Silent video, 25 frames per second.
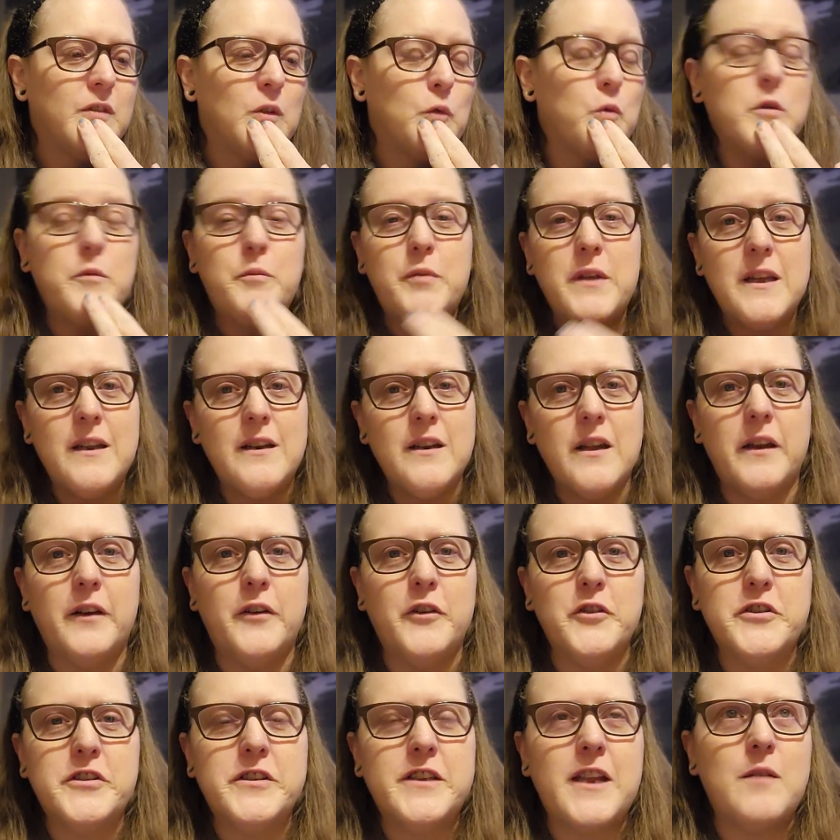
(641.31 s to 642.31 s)
would be an
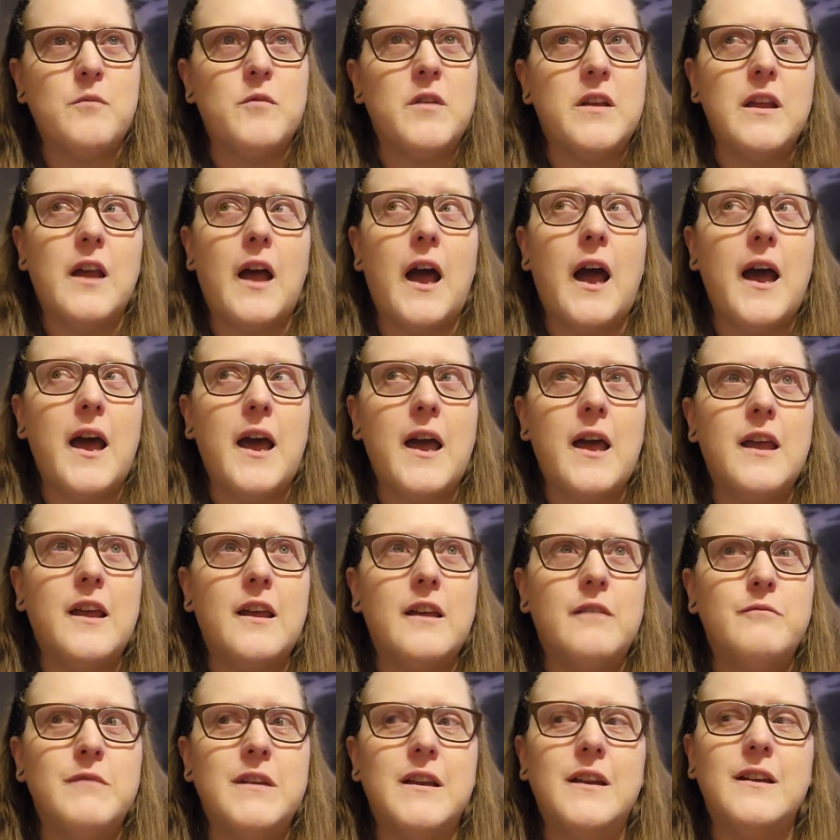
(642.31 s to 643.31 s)
understatement. I
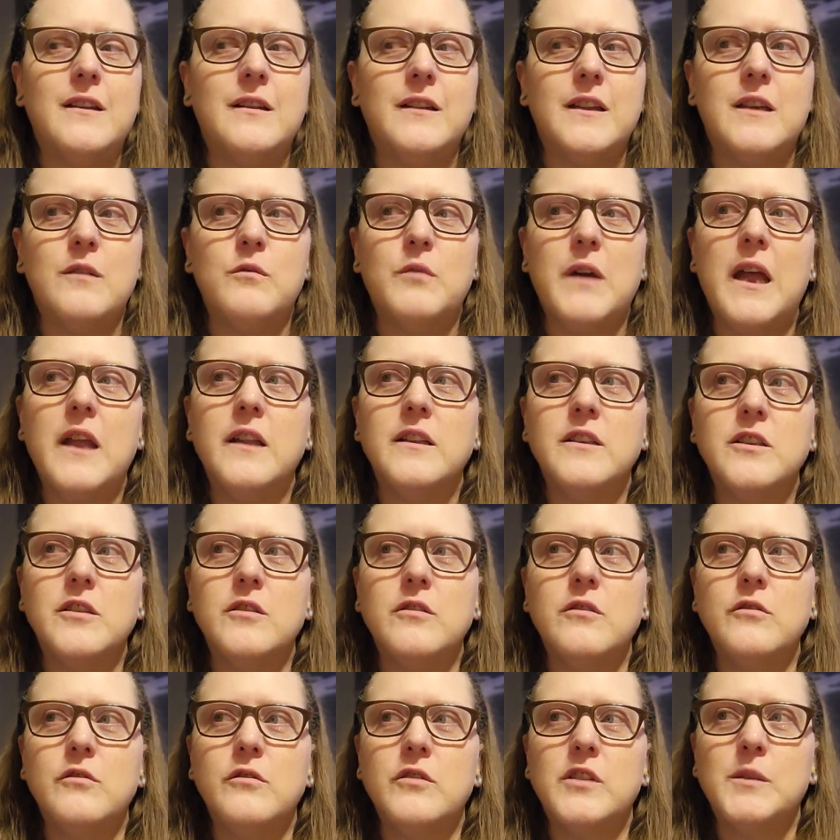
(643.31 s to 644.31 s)
immediately went
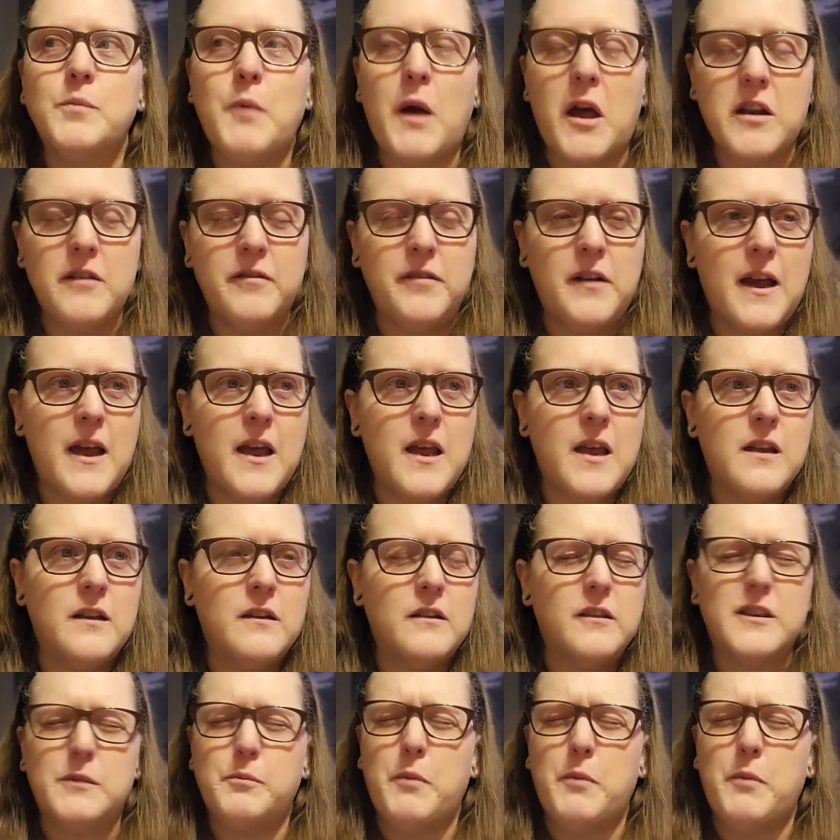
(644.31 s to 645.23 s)
to Spotify,